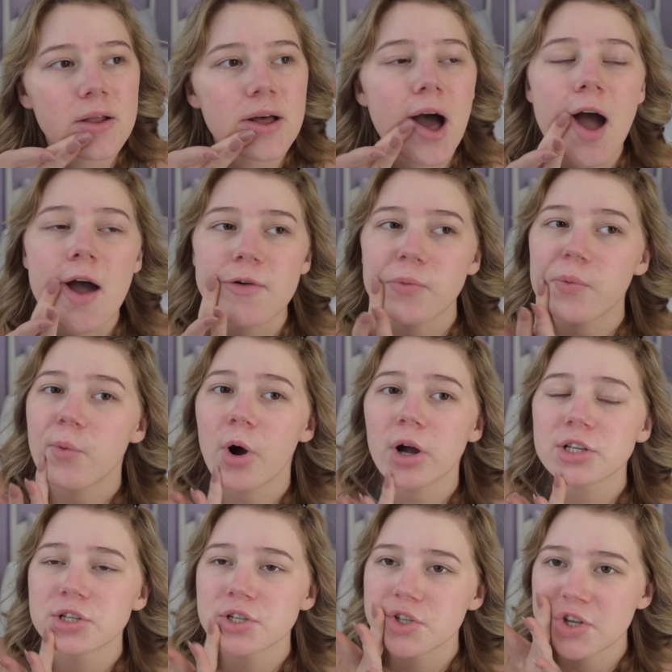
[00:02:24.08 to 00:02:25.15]
I've
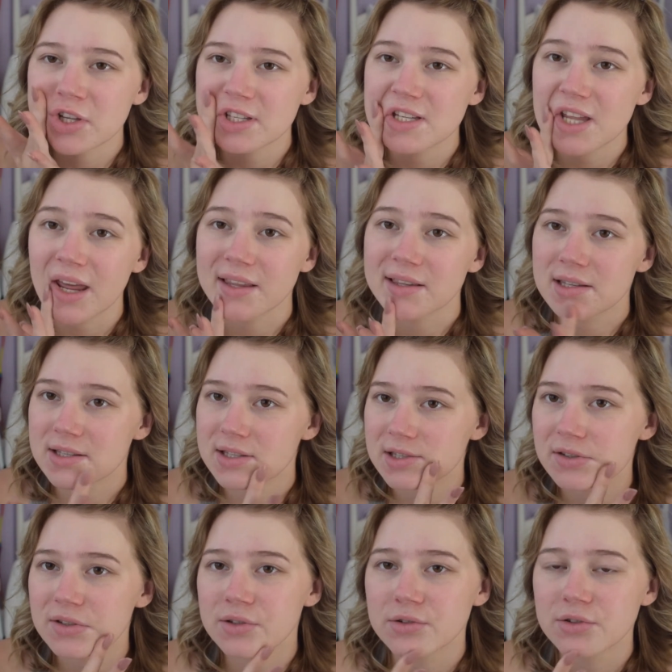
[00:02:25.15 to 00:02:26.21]
watched
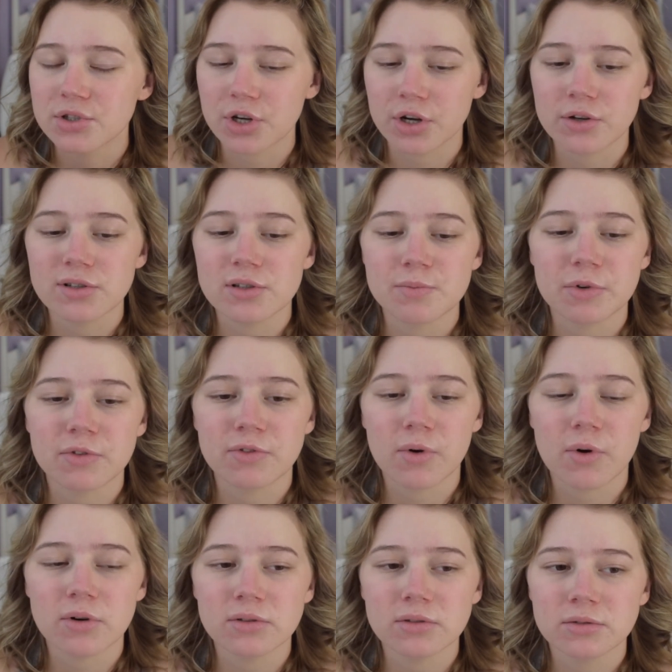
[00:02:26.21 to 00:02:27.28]
intense shows
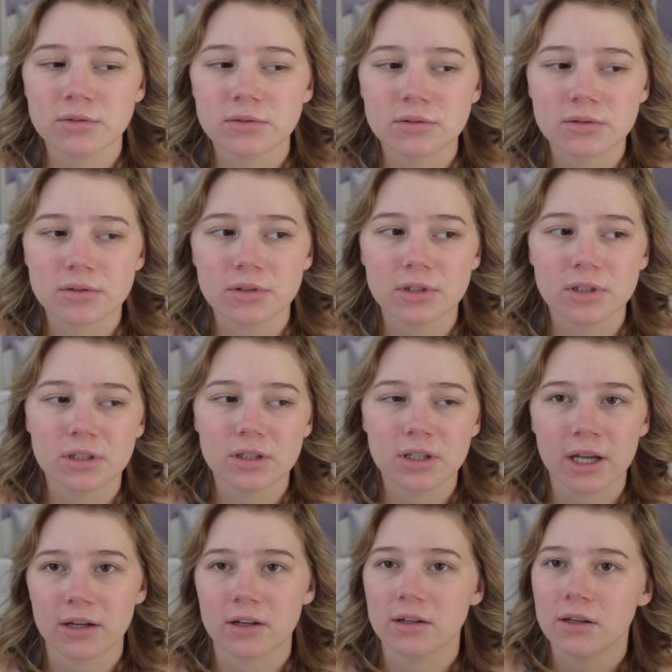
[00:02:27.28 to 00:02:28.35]
before,
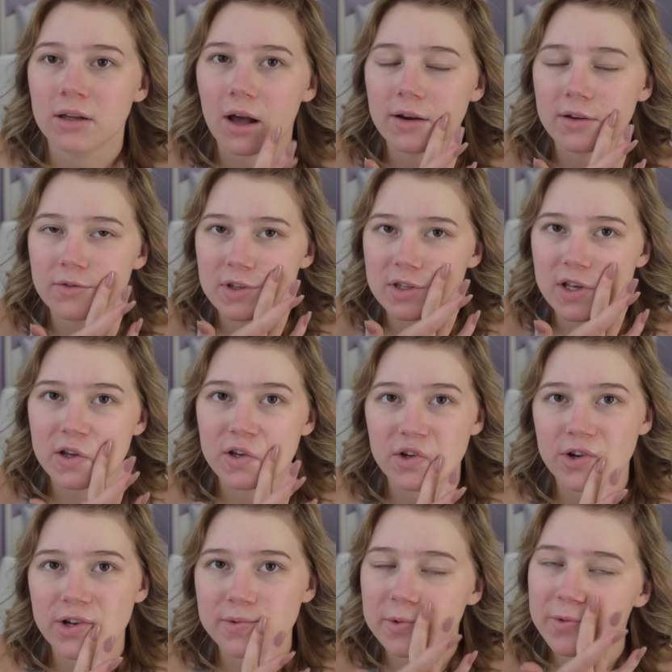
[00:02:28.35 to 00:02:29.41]
like a lot of intense
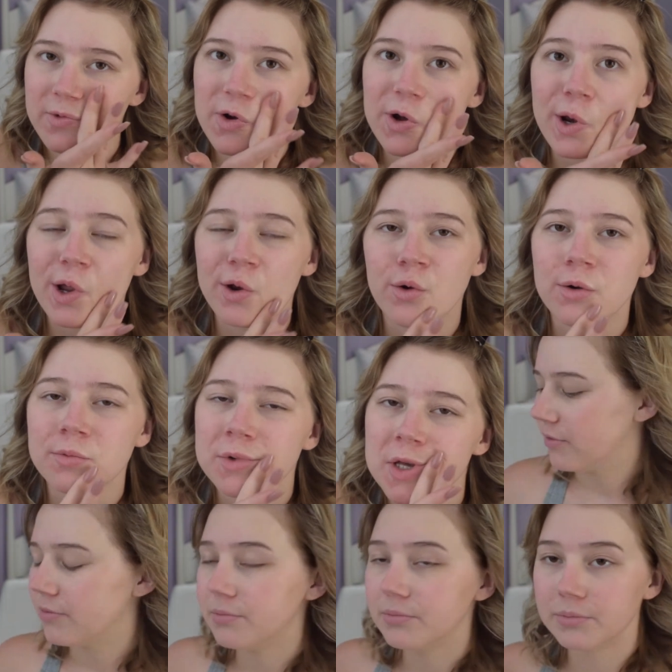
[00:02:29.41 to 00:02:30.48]
shows before, and I
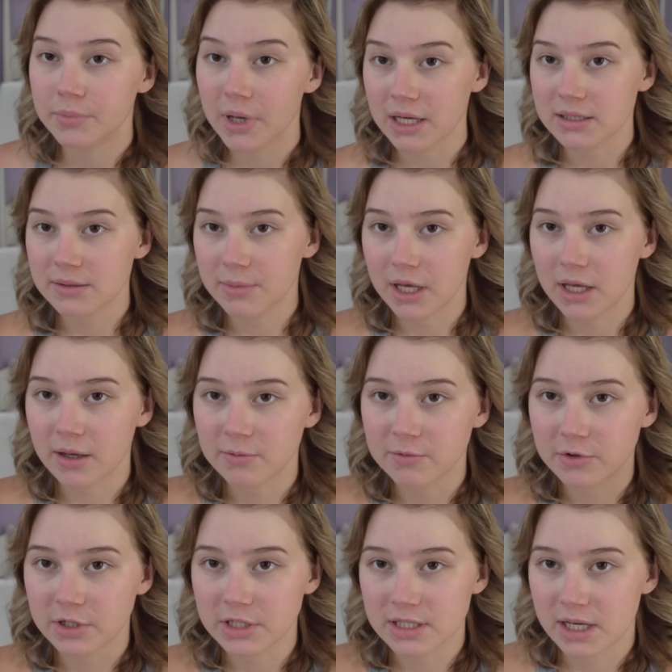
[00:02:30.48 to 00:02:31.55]
normally... Back to makeup
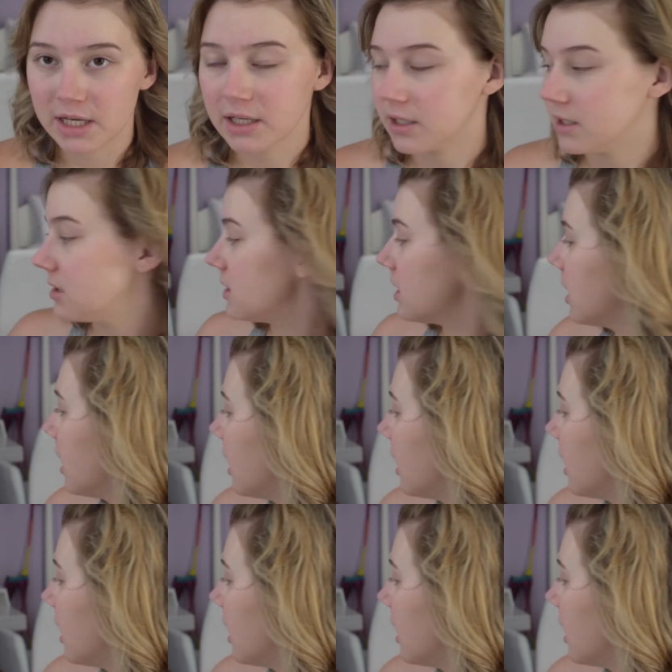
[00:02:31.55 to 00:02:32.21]
for a second.